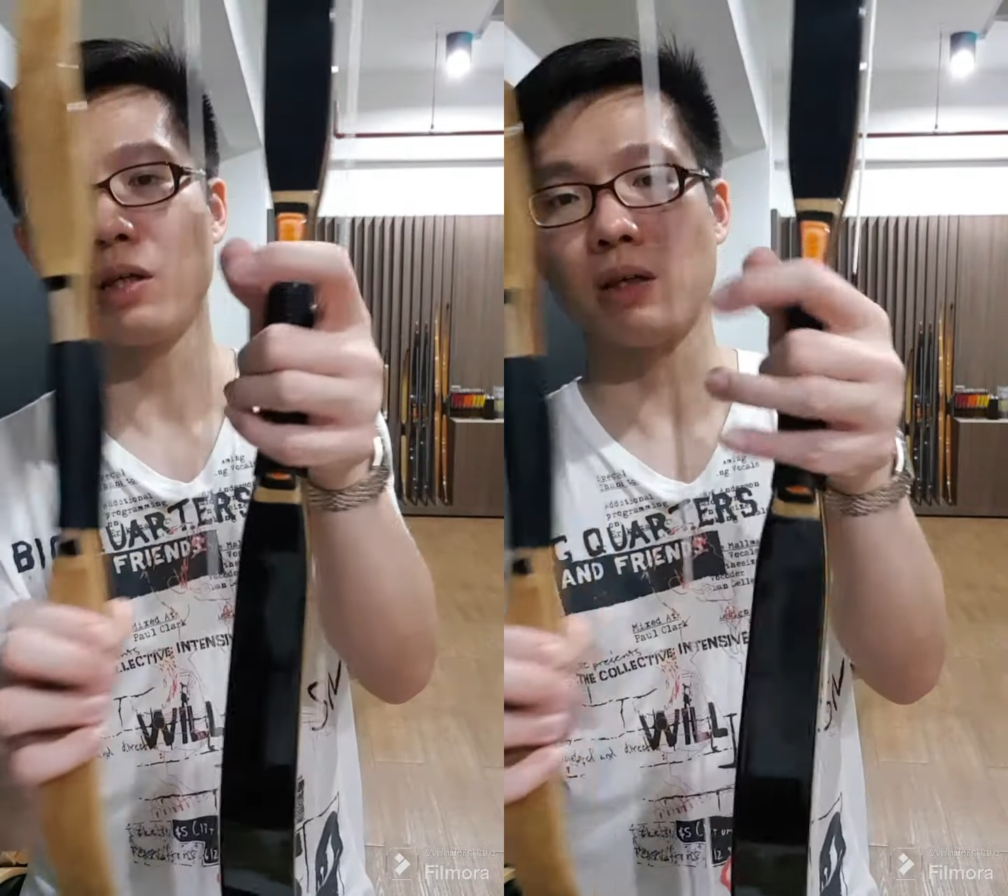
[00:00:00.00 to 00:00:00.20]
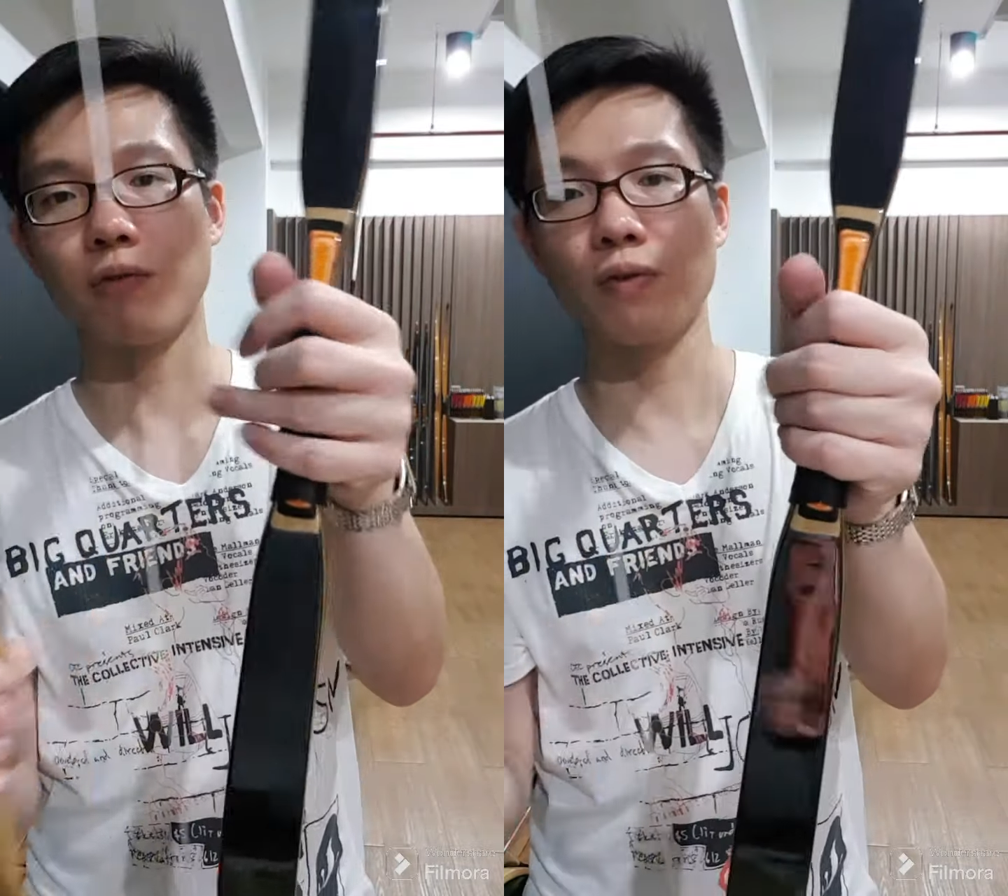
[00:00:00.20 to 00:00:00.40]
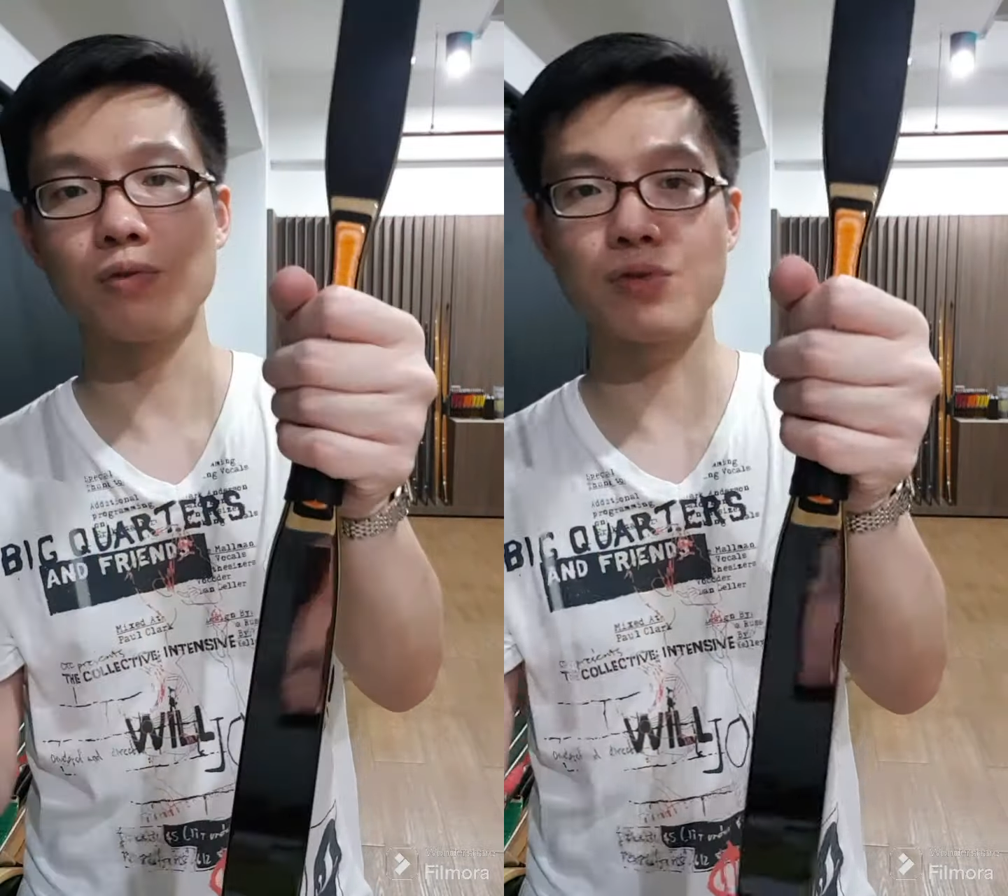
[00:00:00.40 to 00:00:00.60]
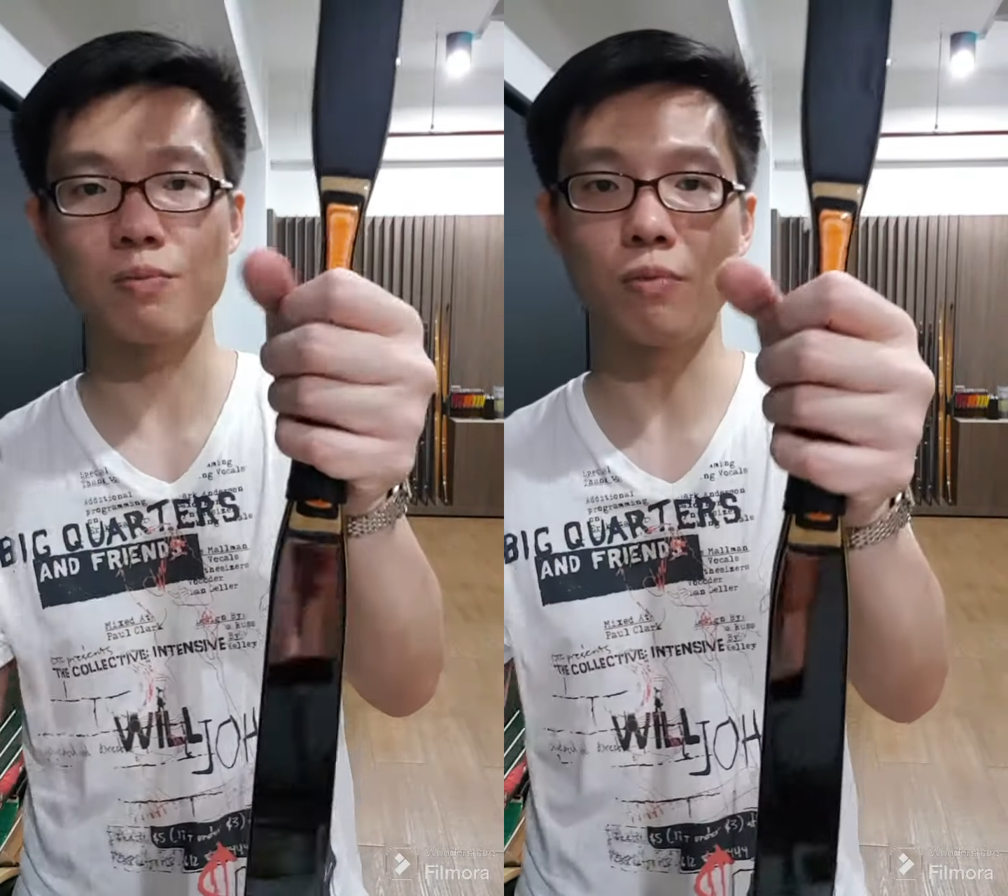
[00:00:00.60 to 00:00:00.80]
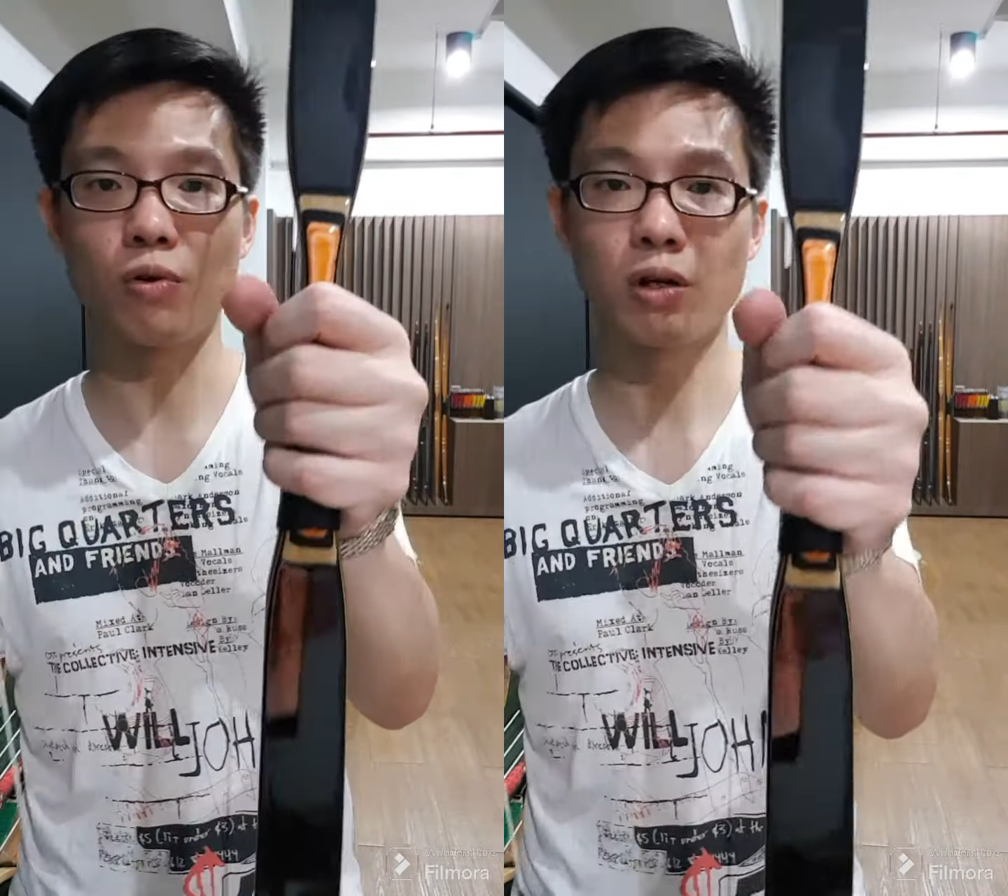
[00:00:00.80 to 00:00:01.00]
it feels
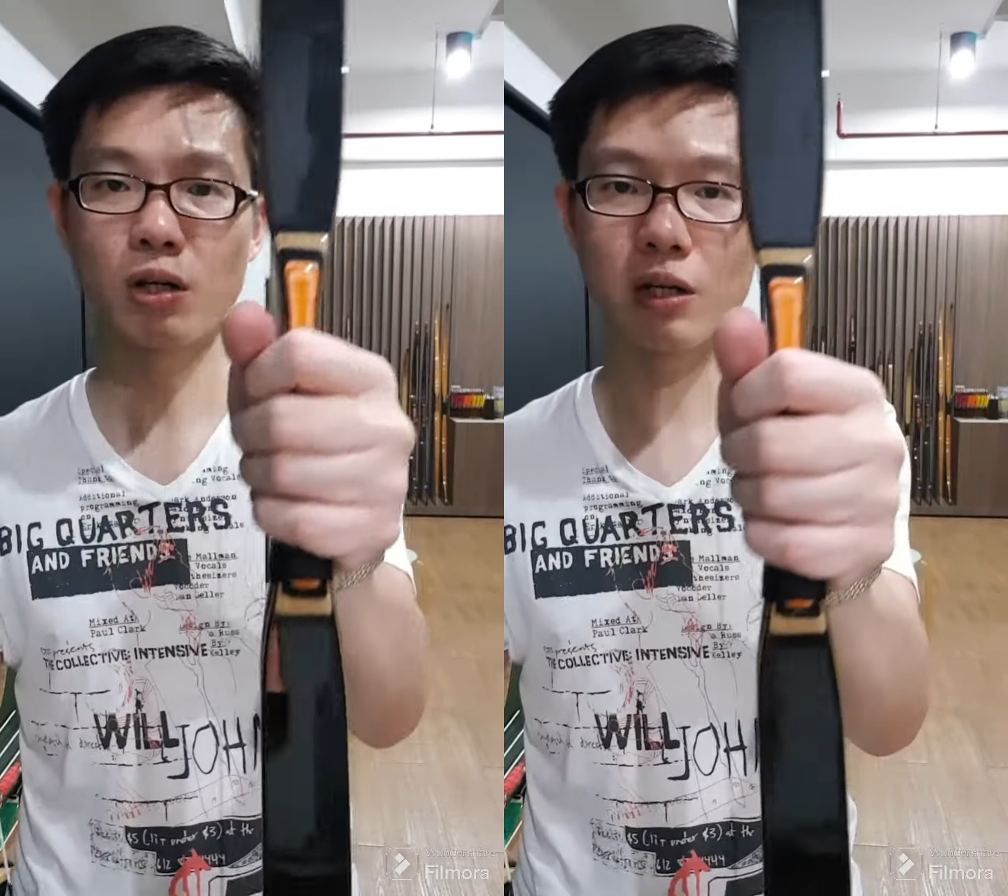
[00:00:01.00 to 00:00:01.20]
more